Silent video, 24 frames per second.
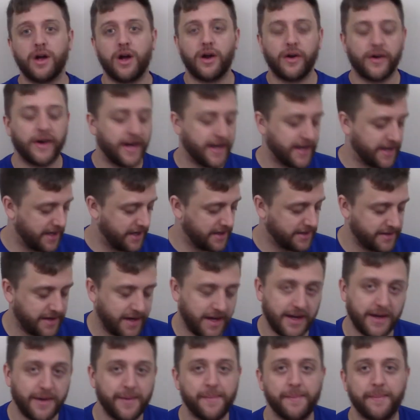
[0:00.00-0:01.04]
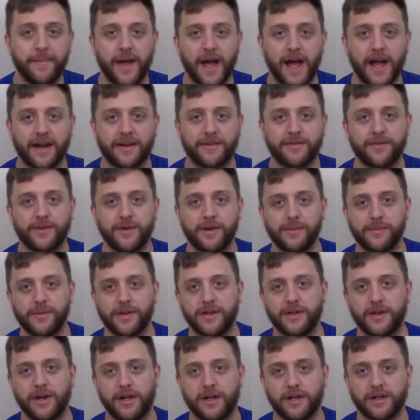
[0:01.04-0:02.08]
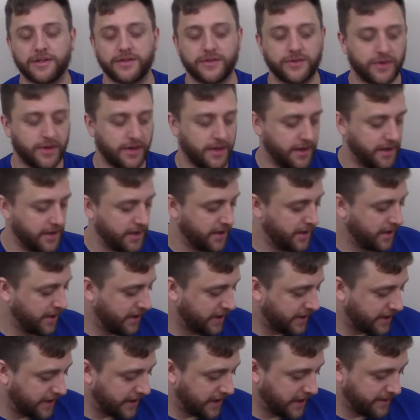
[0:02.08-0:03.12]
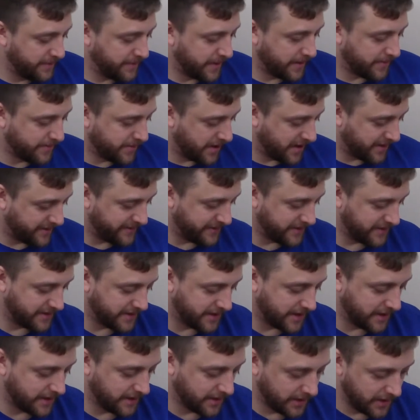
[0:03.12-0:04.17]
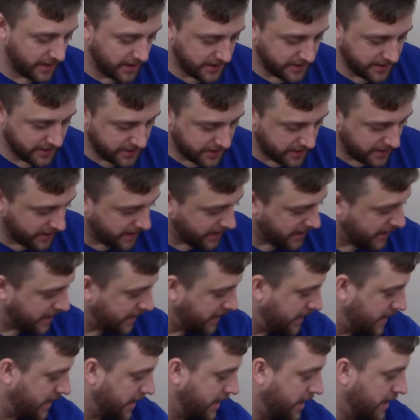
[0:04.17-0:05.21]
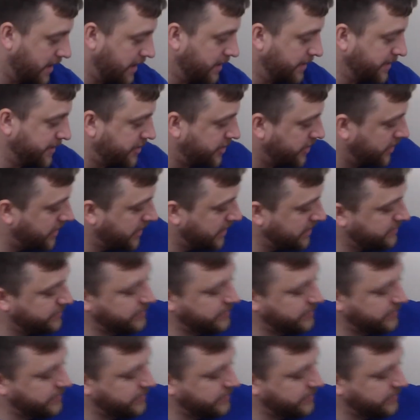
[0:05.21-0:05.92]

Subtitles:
all right, guys, I am back from the Dollar Tree getting my breakfast and lunch today. Let me show you guys